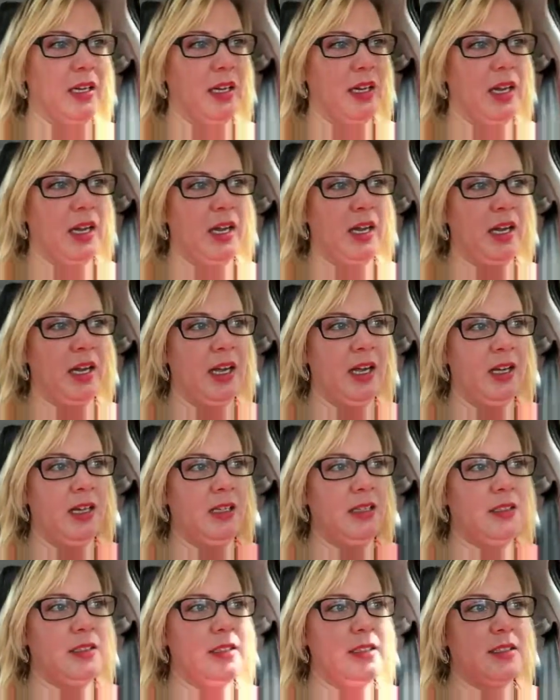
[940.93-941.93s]

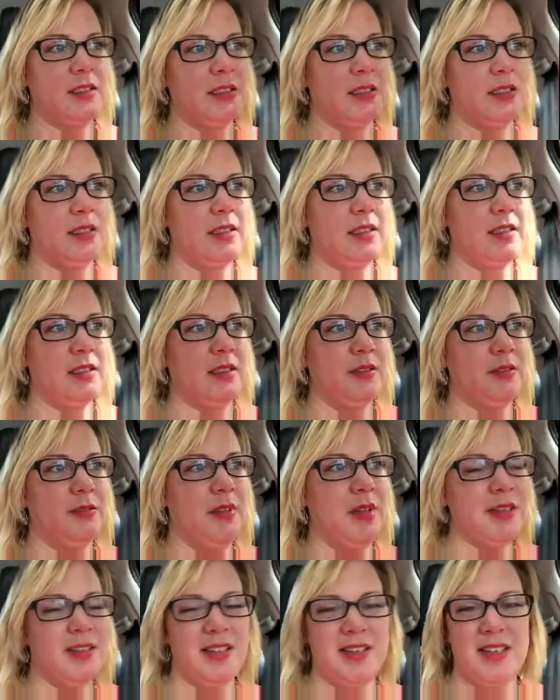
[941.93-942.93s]
And
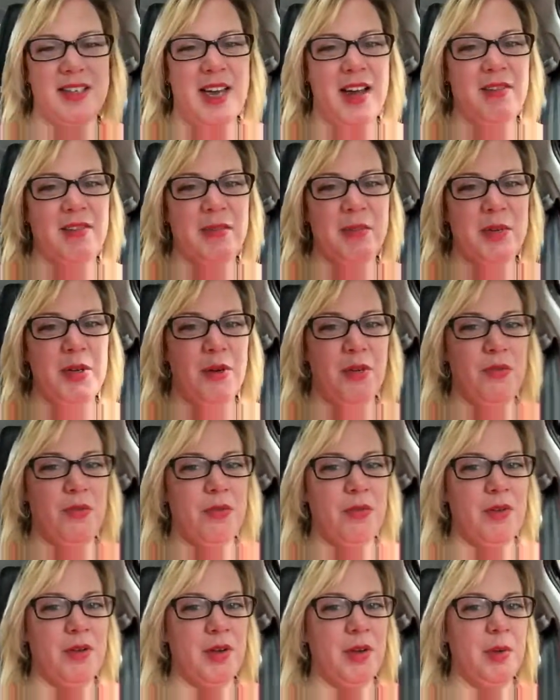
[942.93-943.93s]
well, it doesn't have to be
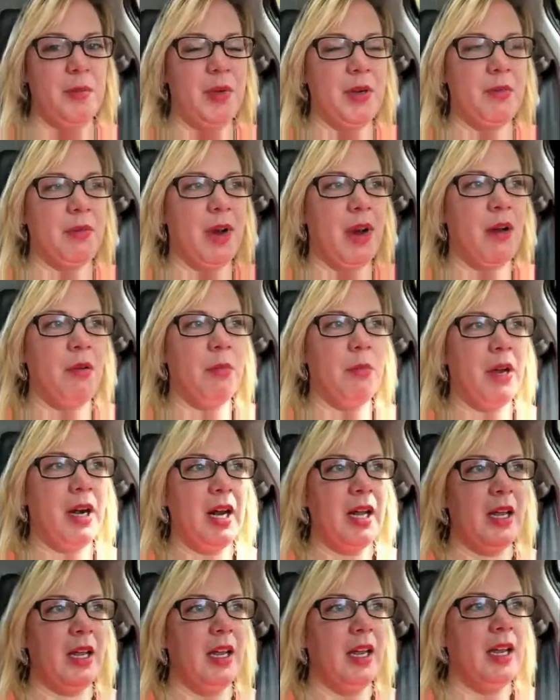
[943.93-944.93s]
oval, it could be round,
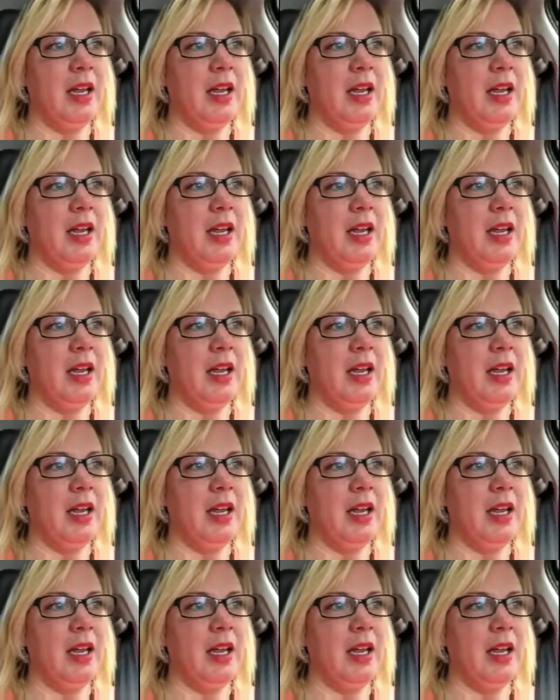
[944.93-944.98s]
but